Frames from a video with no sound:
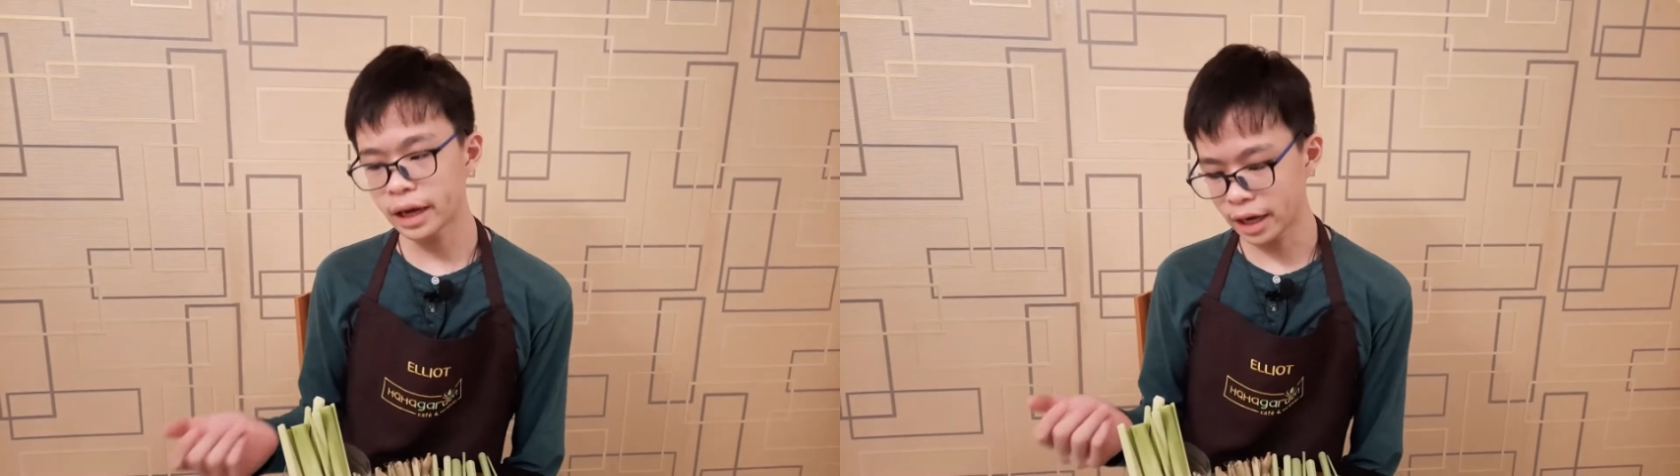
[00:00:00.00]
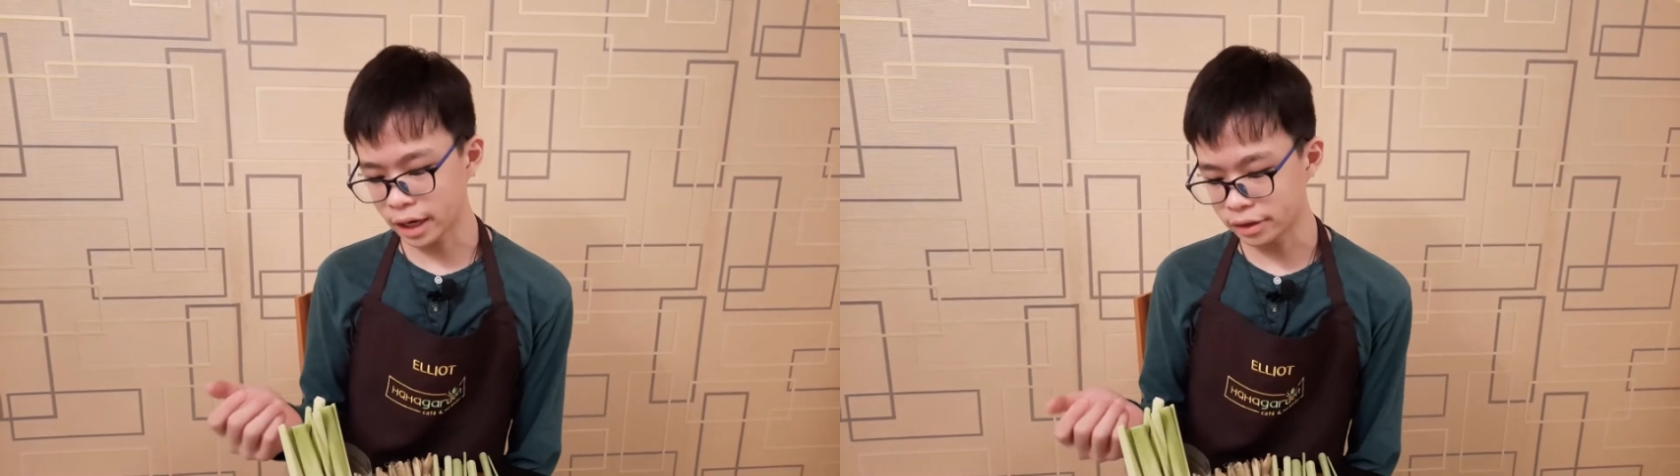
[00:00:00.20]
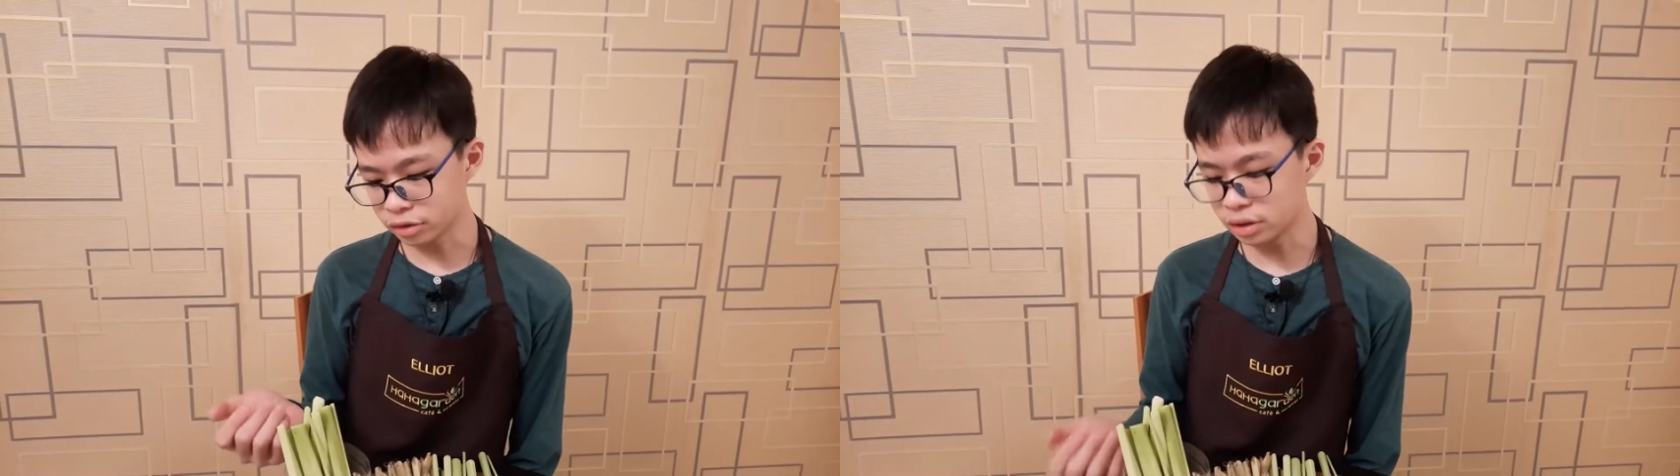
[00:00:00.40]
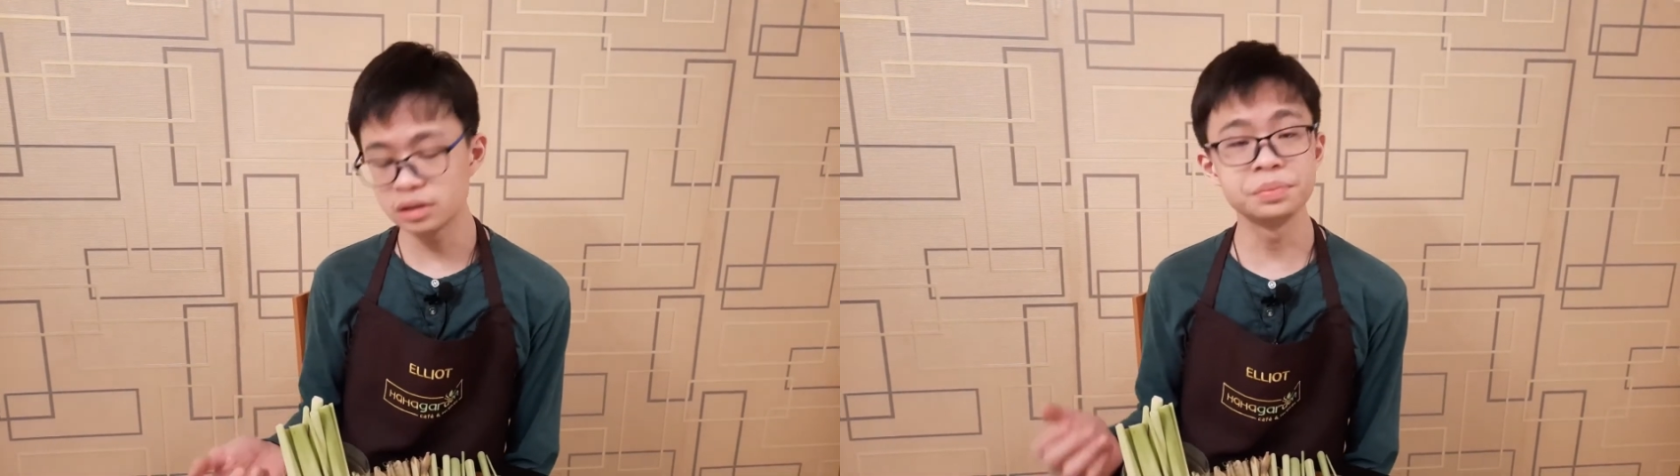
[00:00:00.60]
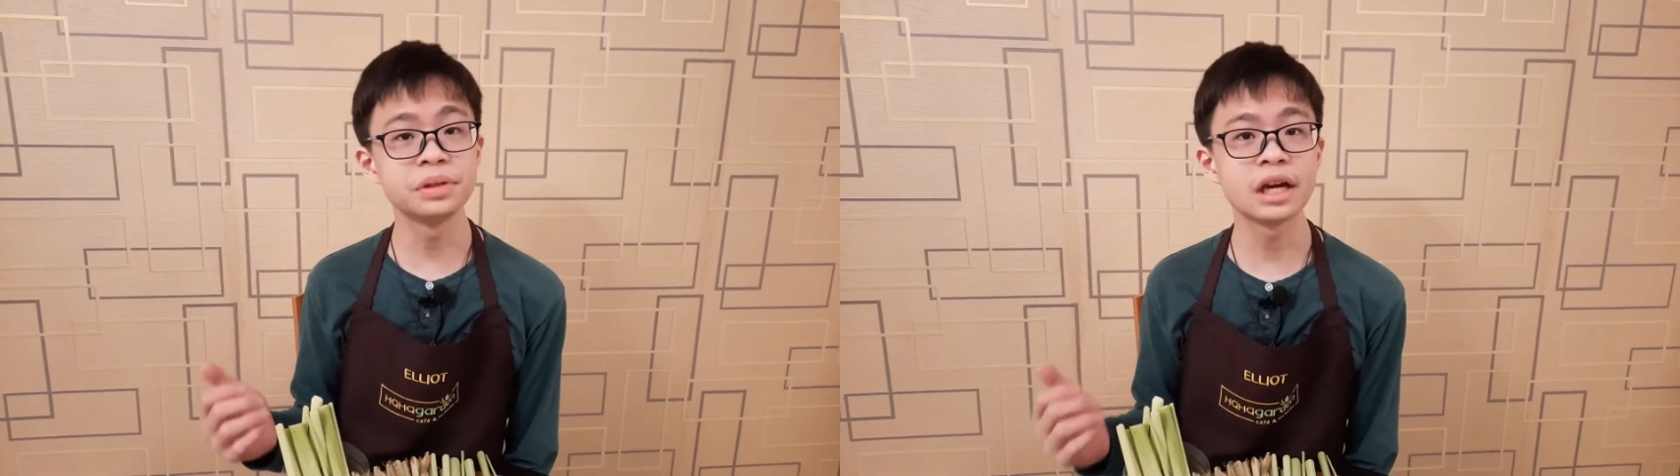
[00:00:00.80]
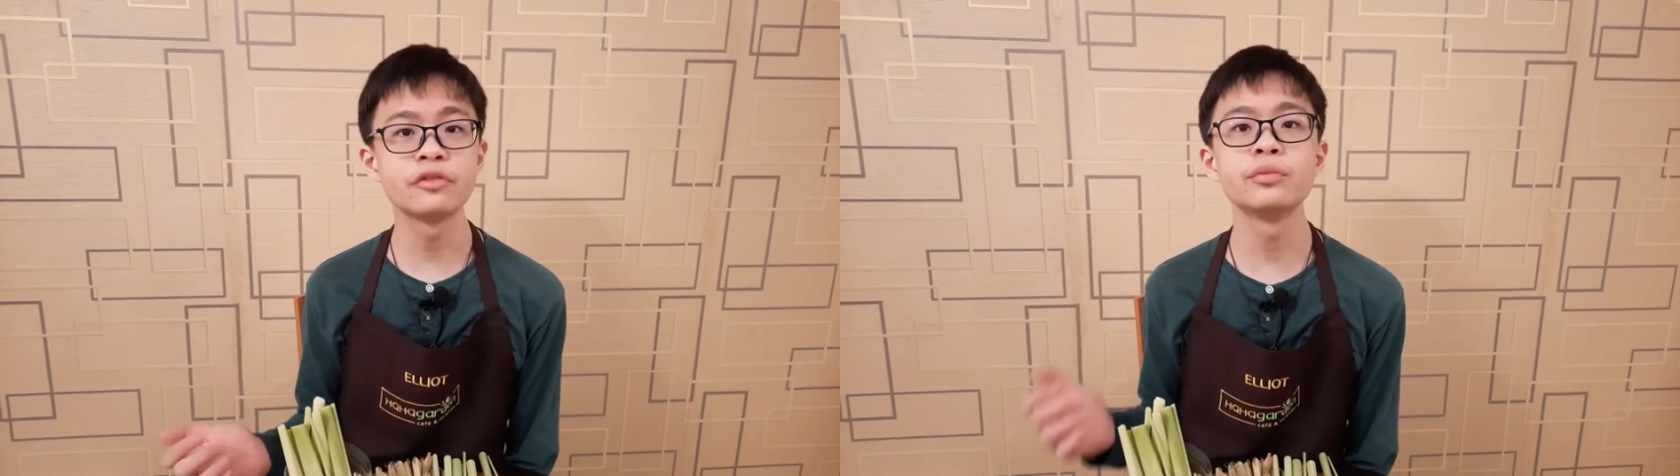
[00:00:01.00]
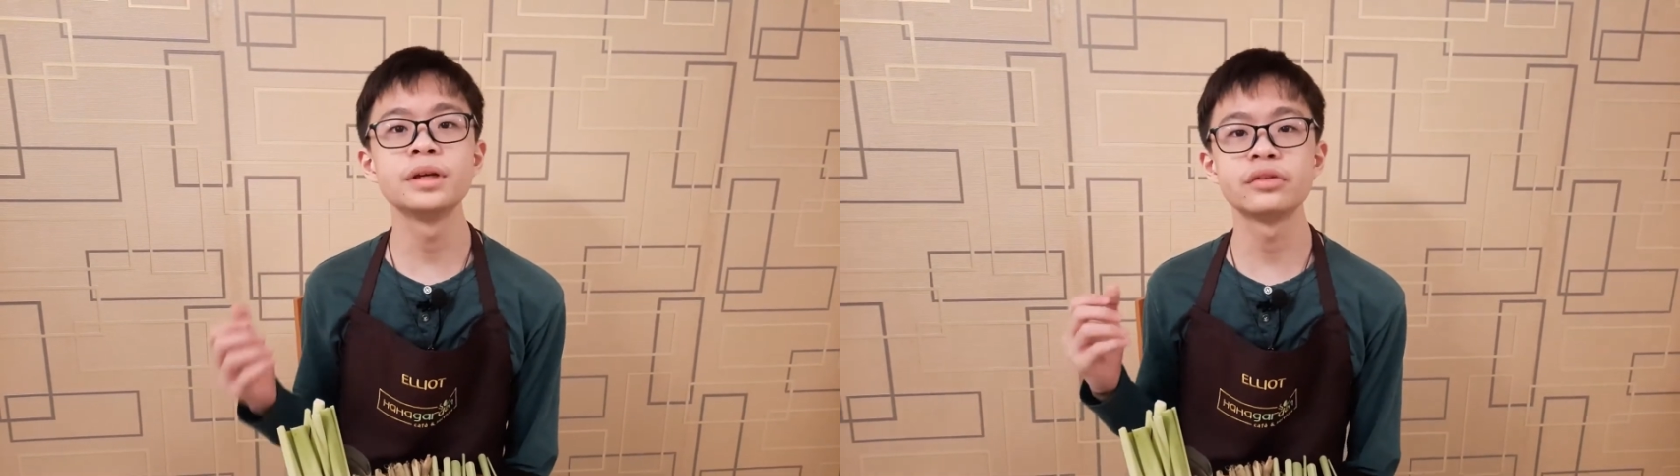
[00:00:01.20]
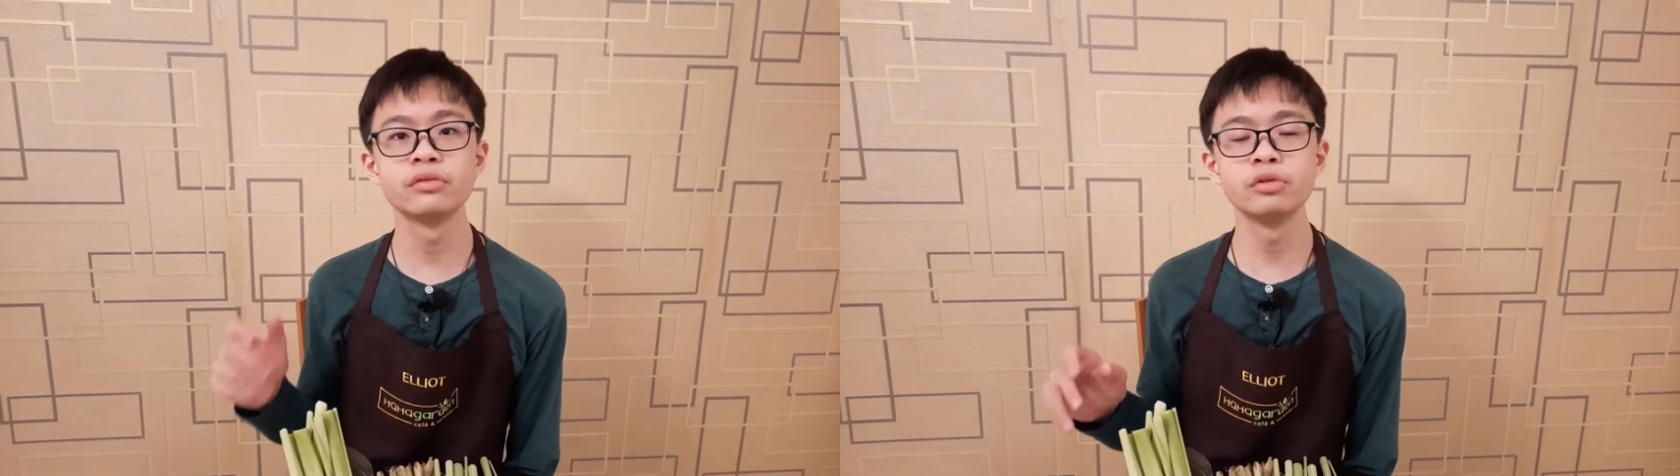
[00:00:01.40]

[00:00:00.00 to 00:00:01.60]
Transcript: and you need to be careful because the